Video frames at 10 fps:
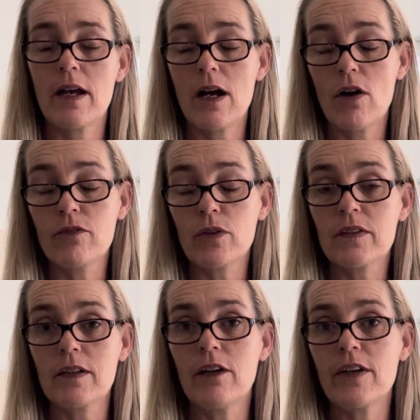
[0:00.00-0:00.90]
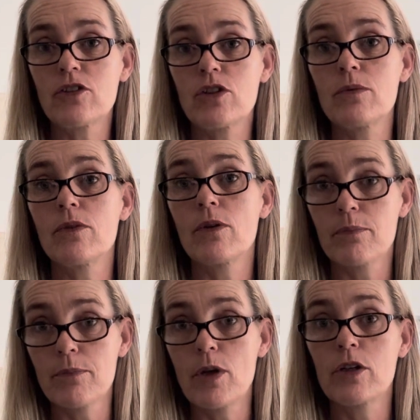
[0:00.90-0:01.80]
of yourself as you
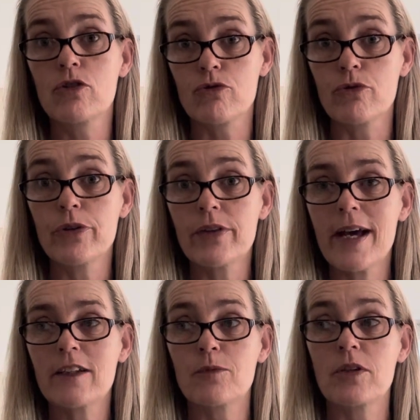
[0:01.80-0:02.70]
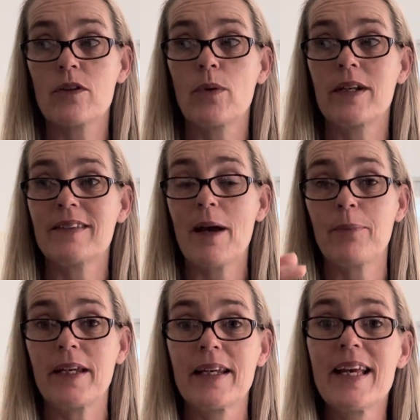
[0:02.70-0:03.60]
merge through that, especially when it's
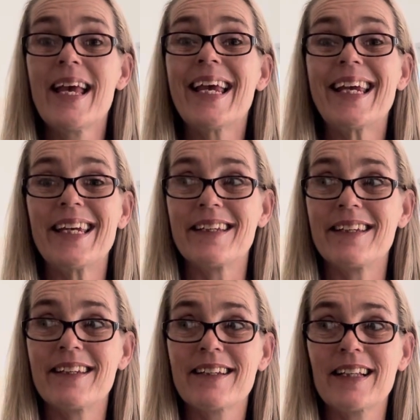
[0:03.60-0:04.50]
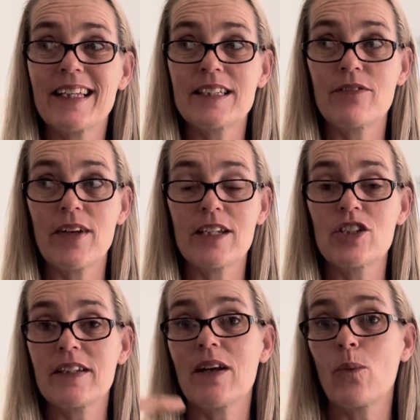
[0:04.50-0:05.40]
happening in collective
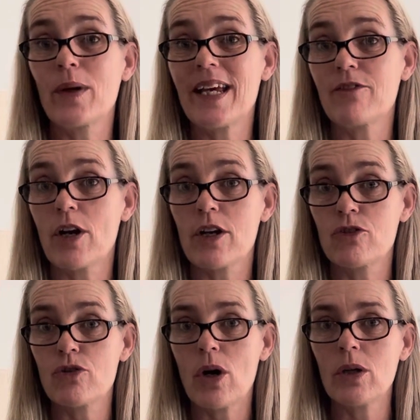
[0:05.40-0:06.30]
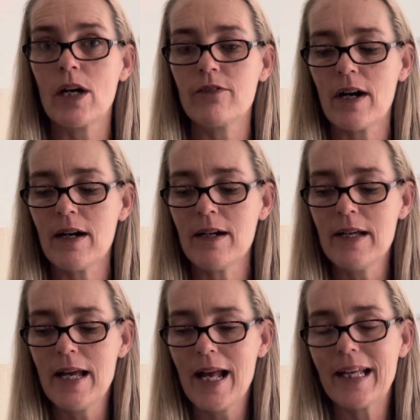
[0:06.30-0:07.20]
energies that we have no control over,
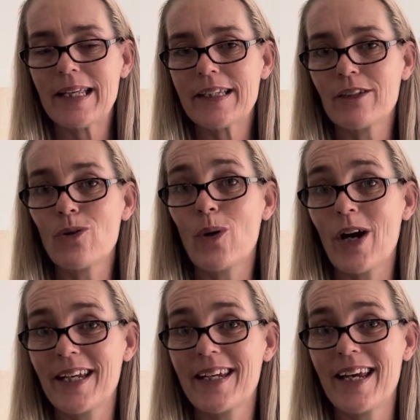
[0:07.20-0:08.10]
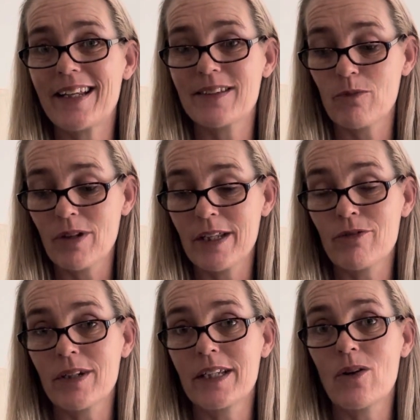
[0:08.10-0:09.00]
you're going to get some really,
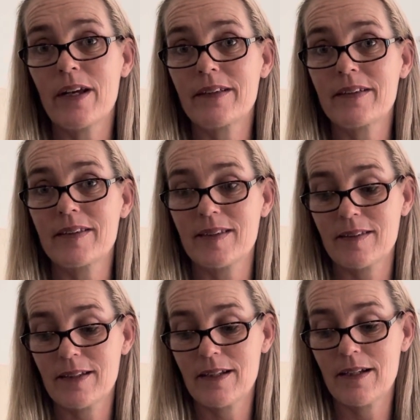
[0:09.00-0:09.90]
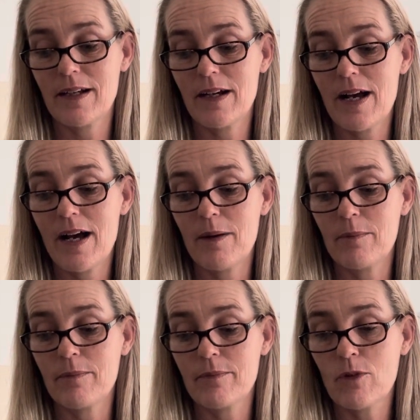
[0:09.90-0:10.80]
really nice
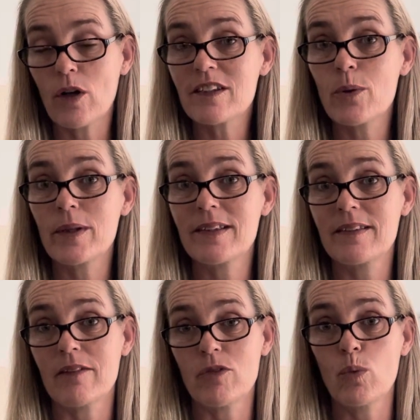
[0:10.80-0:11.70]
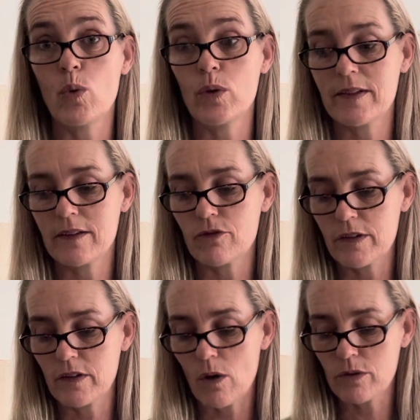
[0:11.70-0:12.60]
consequences and rewards as a
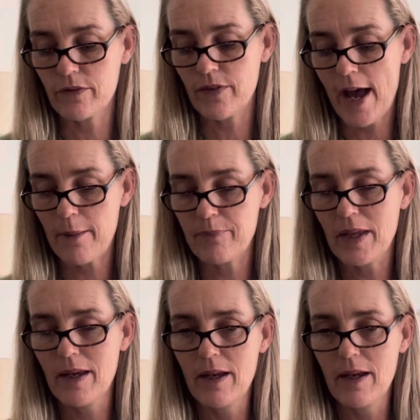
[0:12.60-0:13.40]
result of that.